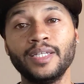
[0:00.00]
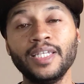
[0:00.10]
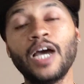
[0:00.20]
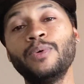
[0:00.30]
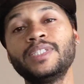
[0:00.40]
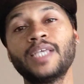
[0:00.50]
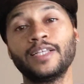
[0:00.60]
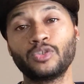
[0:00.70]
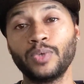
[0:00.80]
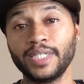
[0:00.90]
Now it's
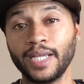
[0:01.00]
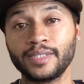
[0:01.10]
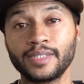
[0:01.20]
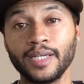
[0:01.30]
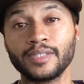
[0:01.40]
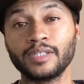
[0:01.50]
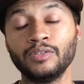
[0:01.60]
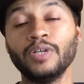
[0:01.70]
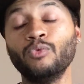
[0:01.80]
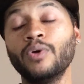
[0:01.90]
at 28 cents.
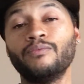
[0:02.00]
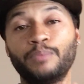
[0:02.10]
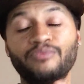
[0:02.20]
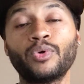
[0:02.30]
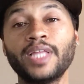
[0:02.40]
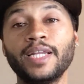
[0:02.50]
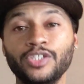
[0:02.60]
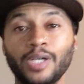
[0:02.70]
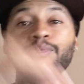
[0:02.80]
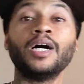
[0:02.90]
And it will, before that,
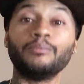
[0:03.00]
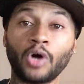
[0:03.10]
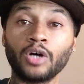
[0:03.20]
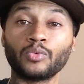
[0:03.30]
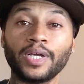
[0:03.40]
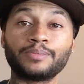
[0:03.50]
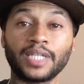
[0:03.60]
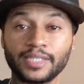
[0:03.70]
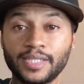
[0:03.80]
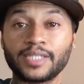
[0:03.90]
it jumped up all the way up
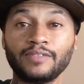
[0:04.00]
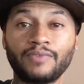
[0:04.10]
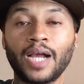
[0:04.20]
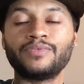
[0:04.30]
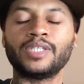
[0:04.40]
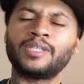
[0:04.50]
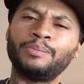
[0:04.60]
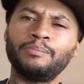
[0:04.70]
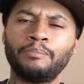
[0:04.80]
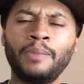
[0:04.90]
to like 65 cents.
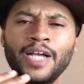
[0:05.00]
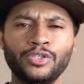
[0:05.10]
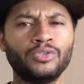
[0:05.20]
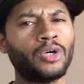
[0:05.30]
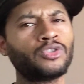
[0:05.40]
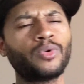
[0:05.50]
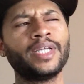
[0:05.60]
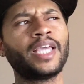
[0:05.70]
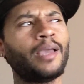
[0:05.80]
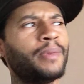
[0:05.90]
And mind you,
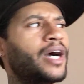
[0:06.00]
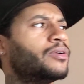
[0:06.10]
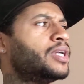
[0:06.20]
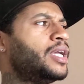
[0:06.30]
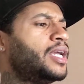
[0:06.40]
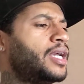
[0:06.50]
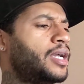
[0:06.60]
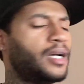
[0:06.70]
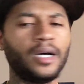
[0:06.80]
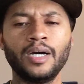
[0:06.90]
Dogecoin came out.
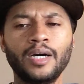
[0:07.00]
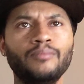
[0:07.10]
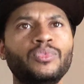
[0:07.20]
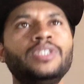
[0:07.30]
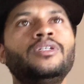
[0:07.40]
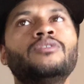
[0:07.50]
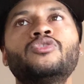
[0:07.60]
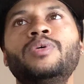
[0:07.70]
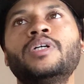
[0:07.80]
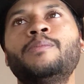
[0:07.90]
When did
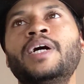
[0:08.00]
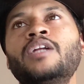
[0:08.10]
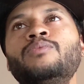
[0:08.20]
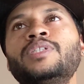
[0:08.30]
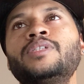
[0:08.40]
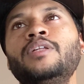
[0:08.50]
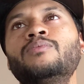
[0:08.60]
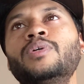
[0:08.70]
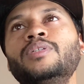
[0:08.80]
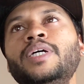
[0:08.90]
Dogecoin come out? I don't want to say the
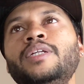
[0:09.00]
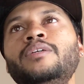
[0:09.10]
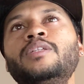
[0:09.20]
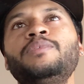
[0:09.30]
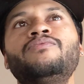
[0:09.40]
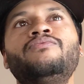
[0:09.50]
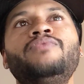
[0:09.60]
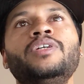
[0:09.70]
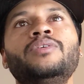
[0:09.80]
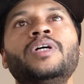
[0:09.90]
wrong date here. Let me
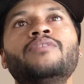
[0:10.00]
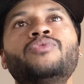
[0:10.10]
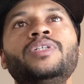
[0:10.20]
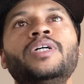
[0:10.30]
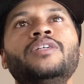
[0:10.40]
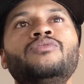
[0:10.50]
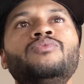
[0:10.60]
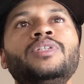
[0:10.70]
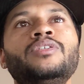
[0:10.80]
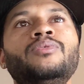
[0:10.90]
figure it out for you guys
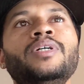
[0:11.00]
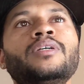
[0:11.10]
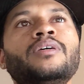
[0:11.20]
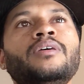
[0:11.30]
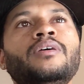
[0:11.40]
really quick.